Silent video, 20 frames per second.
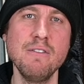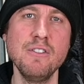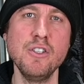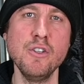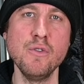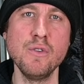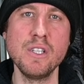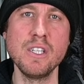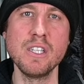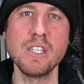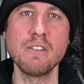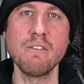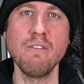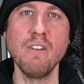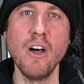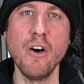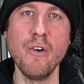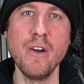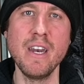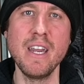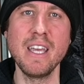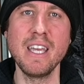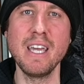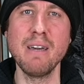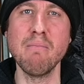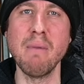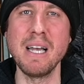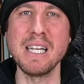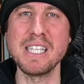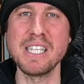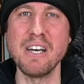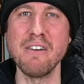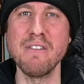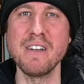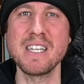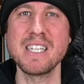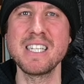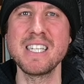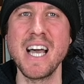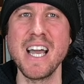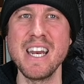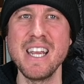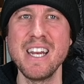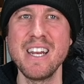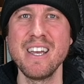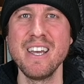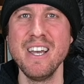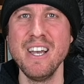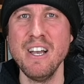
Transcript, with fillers: juices flowing and get myself excited